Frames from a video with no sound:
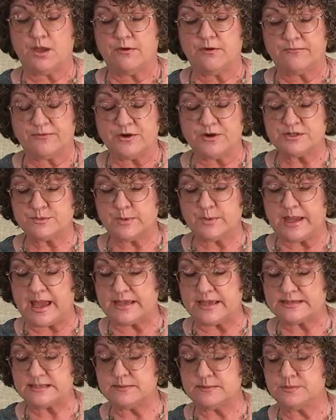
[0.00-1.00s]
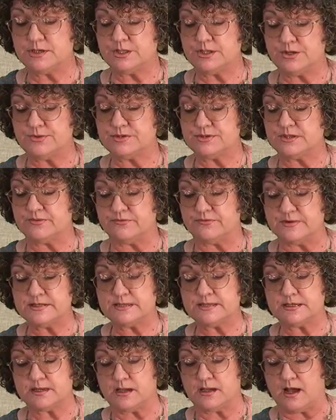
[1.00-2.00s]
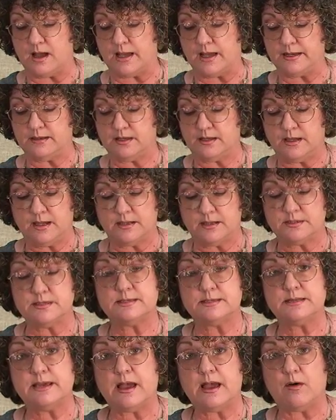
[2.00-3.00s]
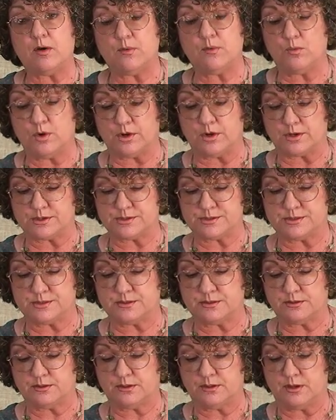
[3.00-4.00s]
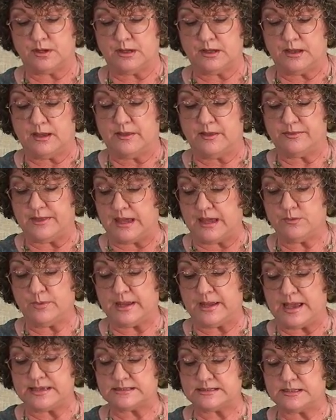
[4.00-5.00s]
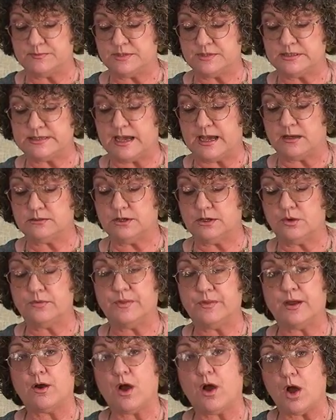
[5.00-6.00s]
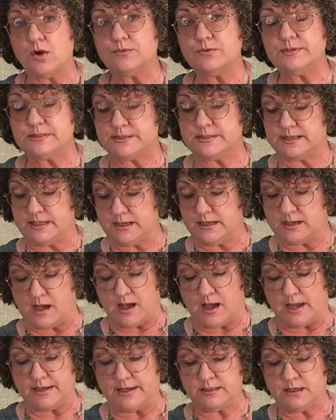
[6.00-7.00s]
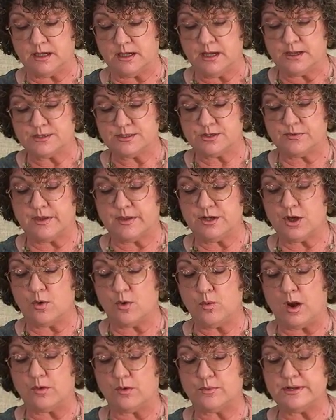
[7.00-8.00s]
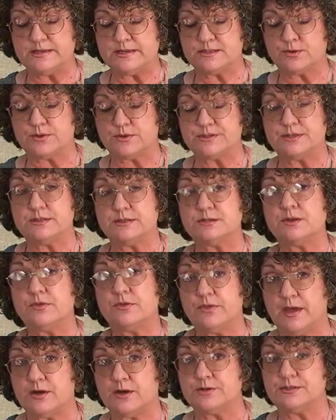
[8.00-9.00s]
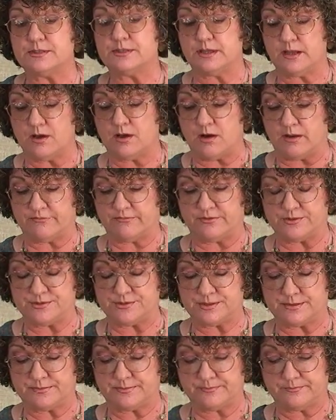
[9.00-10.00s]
First, we ask them to use the Vista Guide to see how it works. Then we ask them to download their own city guide so they know what resources their city offers.